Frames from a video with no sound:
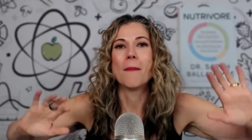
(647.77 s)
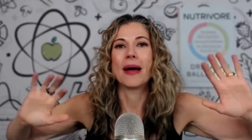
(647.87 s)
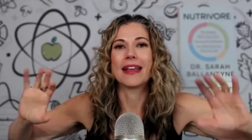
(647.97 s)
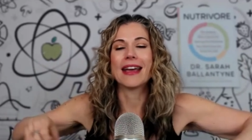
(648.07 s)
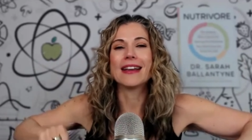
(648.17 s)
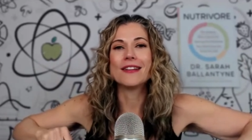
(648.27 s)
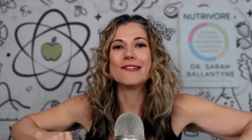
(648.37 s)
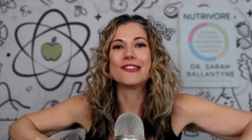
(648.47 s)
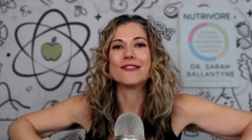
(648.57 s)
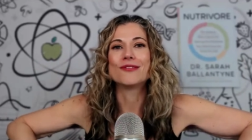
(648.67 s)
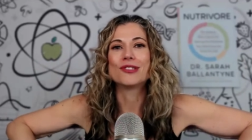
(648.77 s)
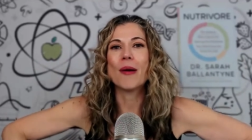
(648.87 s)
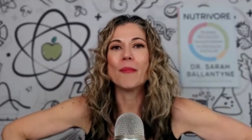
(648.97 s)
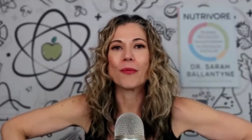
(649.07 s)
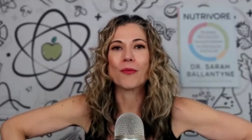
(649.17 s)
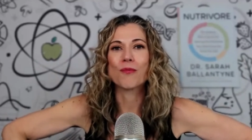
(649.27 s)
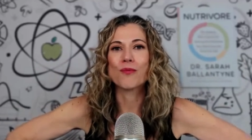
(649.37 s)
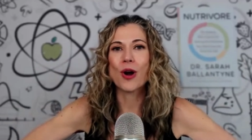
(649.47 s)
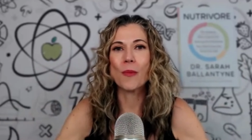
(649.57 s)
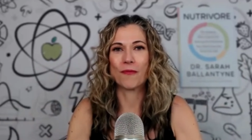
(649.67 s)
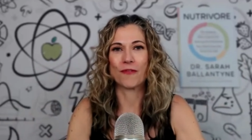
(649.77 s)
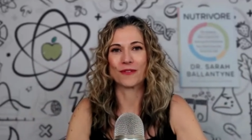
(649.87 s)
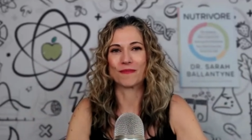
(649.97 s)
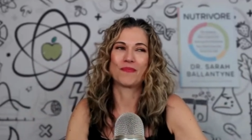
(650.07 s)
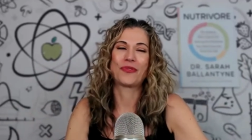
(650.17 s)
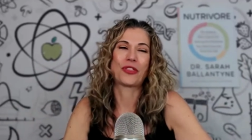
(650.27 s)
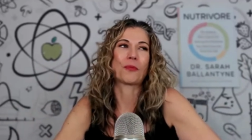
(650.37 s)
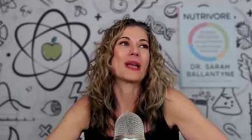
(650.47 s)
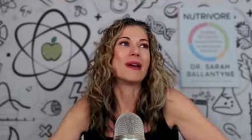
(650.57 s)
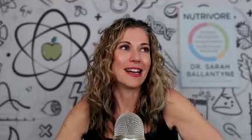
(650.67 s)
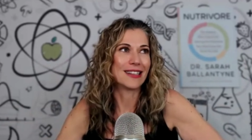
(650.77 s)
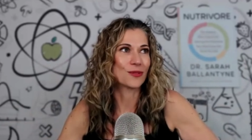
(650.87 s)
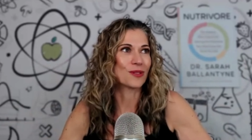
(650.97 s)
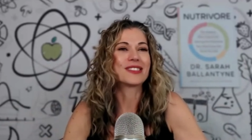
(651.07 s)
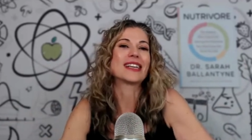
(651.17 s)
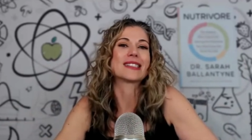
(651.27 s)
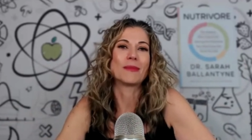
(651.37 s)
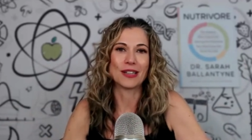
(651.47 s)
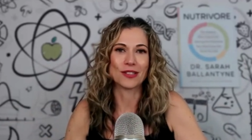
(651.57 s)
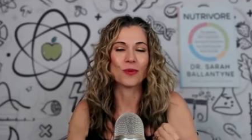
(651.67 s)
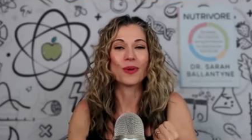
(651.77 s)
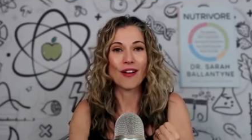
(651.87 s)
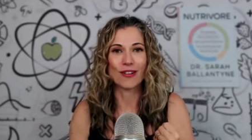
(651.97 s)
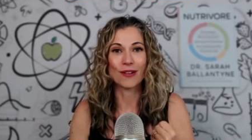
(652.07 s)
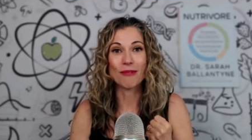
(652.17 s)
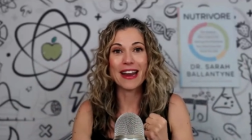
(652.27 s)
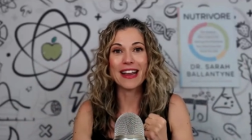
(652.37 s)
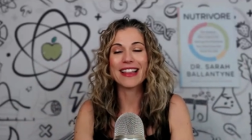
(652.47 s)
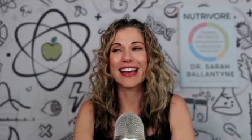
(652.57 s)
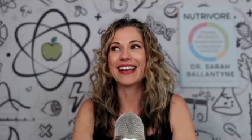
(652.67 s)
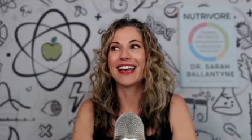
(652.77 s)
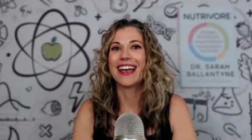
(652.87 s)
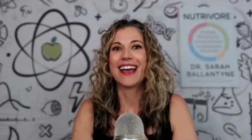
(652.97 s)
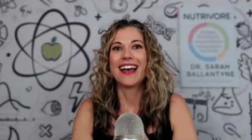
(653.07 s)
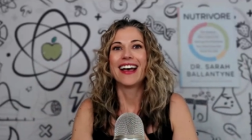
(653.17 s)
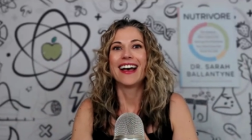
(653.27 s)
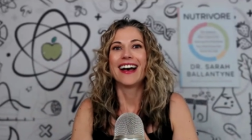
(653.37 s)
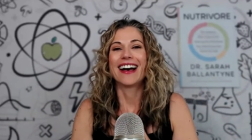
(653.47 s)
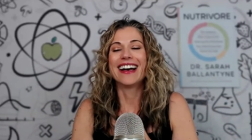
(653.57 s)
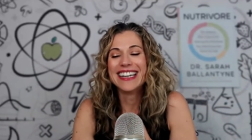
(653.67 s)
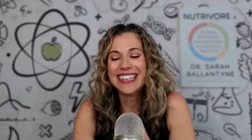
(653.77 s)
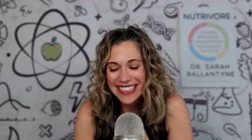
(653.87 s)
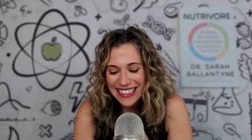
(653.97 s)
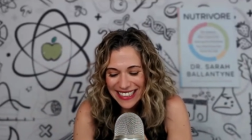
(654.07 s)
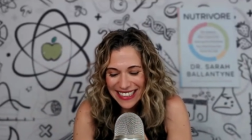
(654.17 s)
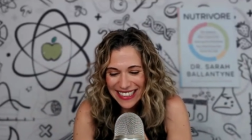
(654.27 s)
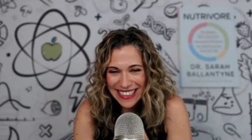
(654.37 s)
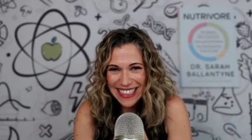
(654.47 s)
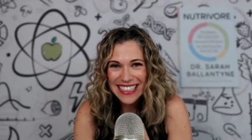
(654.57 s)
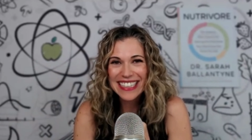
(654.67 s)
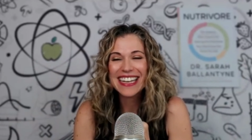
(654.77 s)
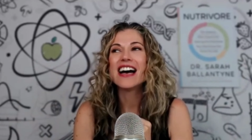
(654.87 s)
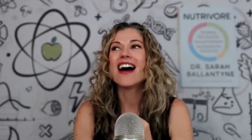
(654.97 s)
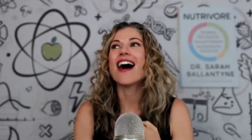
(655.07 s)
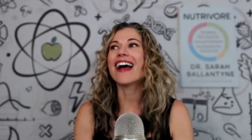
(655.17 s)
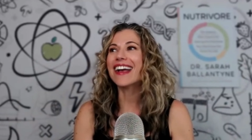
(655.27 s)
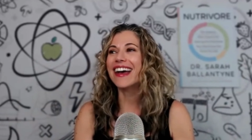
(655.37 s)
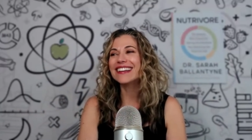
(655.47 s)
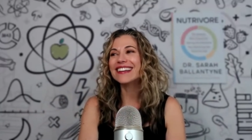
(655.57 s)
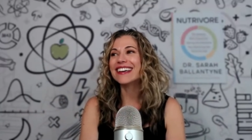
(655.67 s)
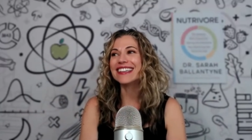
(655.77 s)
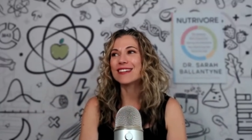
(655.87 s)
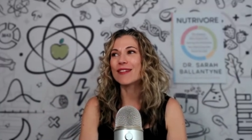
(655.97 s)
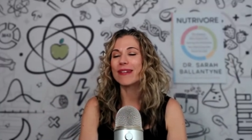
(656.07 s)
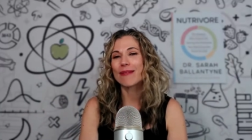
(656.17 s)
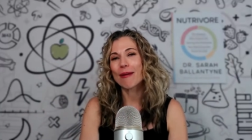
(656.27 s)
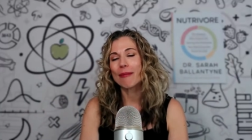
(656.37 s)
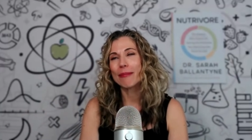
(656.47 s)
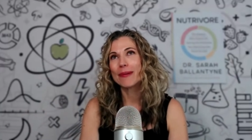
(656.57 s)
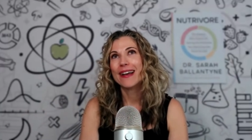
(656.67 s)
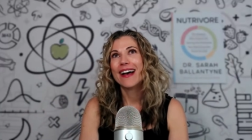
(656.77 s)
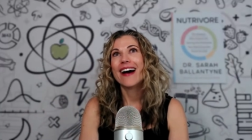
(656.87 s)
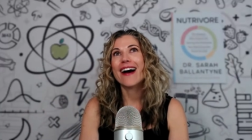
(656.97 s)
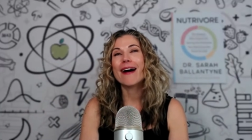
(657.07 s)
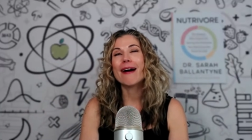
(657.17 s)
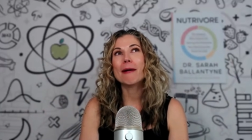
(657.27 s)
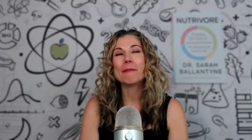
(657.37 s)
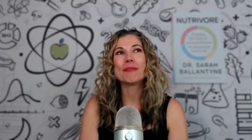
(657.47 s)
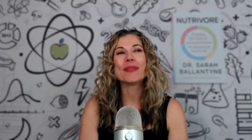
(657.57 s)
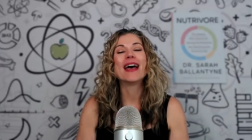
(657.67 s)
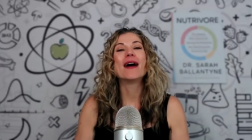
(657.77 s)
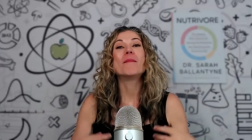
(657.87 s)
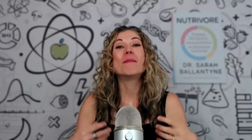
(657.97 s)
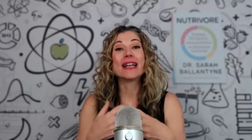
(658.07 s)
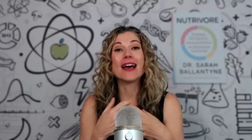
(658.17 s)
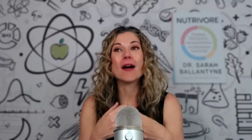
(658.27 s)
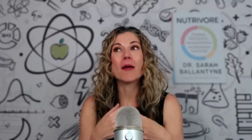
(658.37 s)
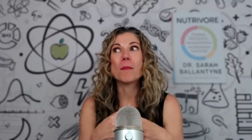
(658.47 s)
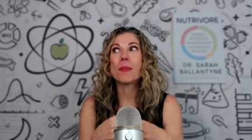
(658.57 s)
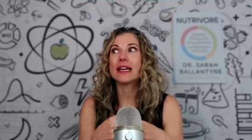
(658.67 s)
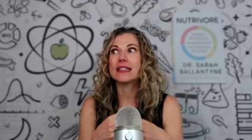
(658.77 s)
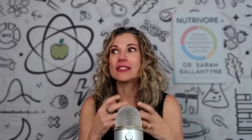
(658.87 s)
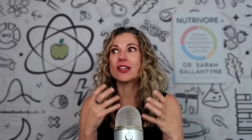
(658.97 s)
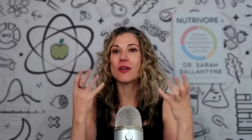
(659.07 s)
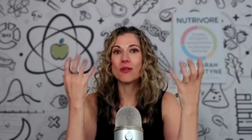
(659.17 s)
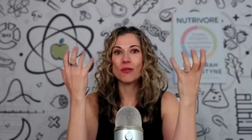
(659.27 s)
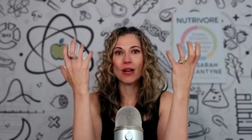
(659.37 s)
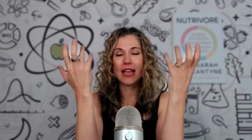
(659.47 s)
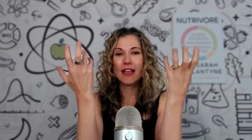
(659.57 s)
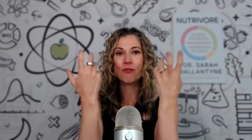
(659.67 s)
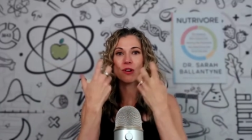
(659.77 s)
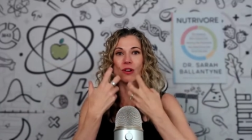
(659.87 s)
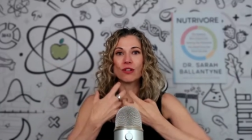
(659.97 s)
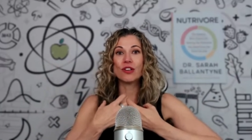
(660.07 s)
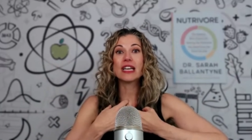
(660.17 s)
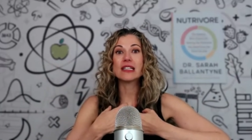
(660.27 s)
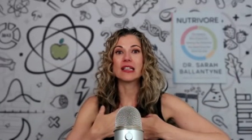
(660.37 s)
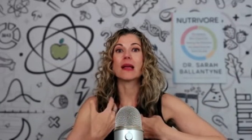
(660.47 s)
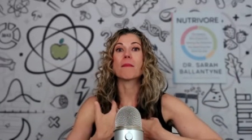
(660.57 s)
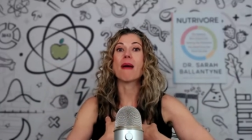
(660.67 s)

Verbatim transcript: by getting you to jump rope for three minutes or six minutes or whatever, right? That sounds like, awful. No thanks. I kind of like jumping rope. Um, but but so if we're looking to like